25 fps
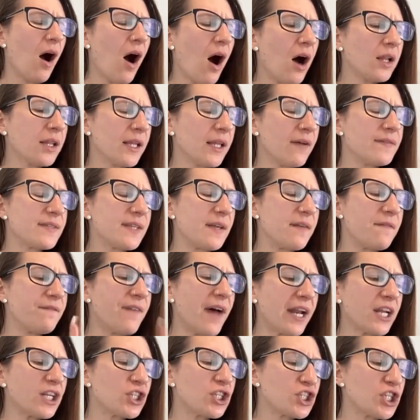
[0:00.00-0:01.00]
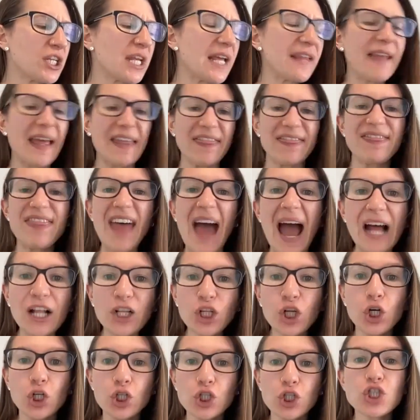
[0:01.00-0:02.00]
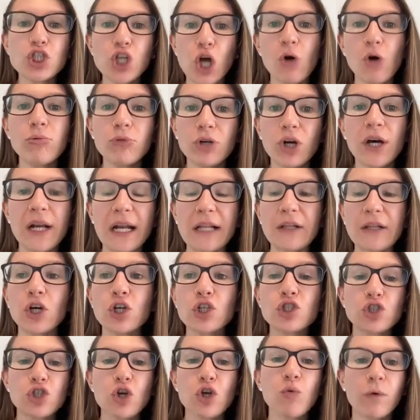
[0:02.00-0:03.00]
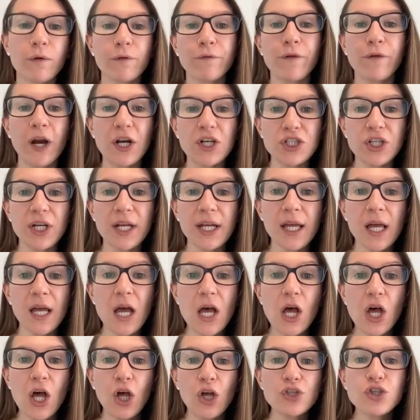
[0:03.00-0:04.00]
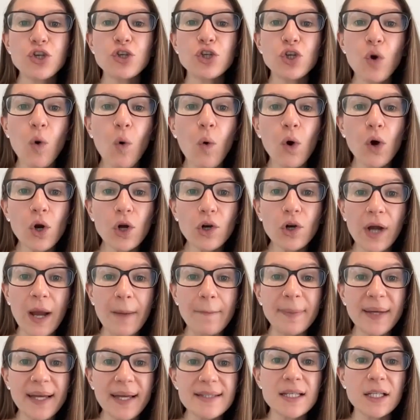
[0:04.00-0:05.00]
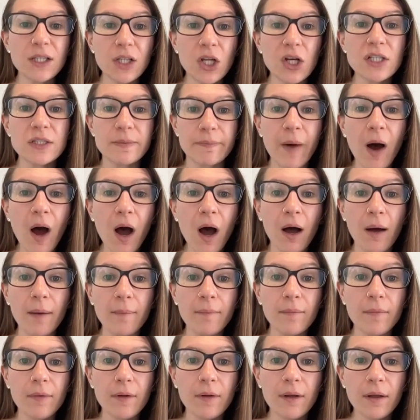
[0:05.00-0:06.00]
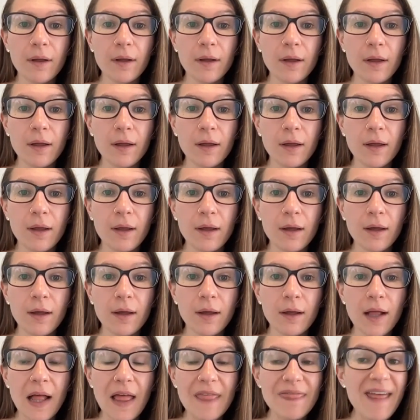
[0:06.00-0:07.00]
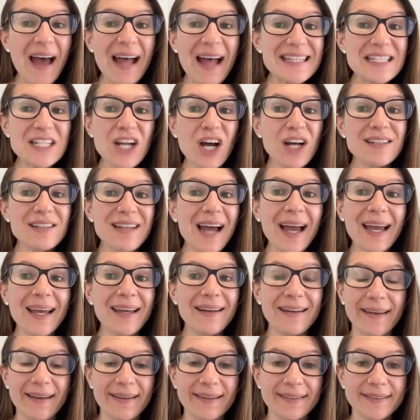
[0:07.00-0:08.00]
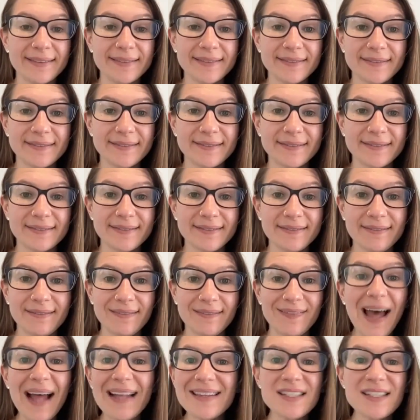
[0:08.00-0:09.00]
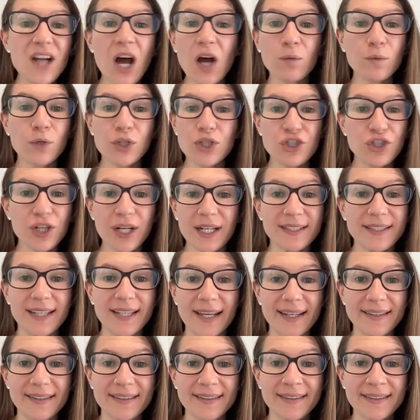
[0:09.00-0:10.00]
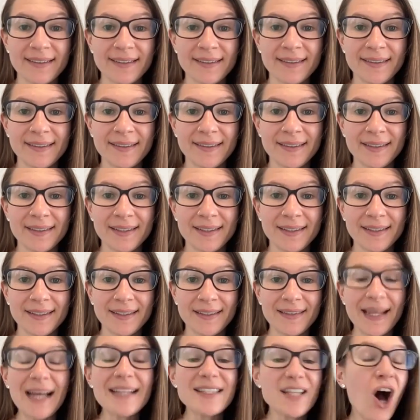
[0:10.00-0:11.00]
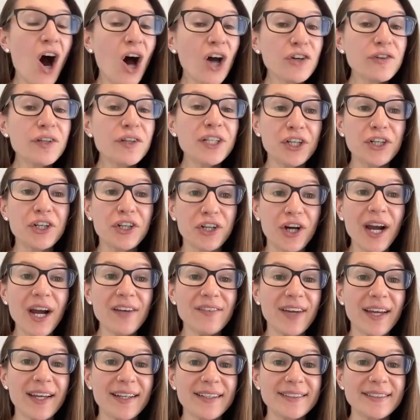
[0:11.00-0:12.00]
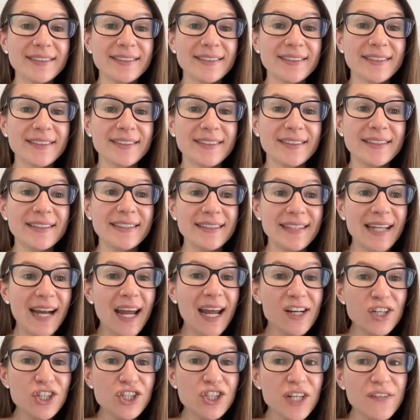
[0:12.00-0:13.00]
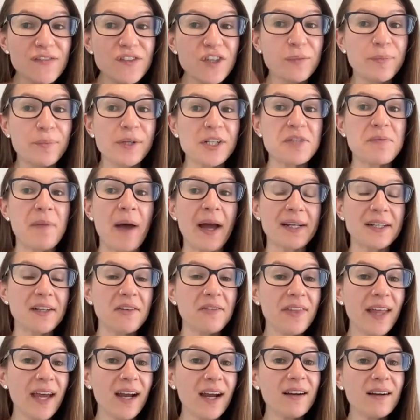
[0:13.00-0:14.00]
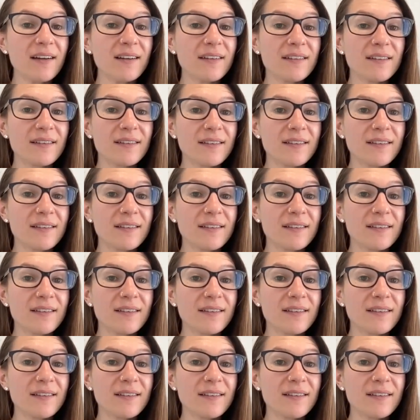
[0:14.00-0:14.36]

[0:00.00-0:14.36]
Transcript: olives and feta cheese. Like, that looks so good. It looks so refreshing. So you order it because it looks bomb. That's not dieting. That's not restricting. That's honoring your cravings. Did I just shift your perspective there?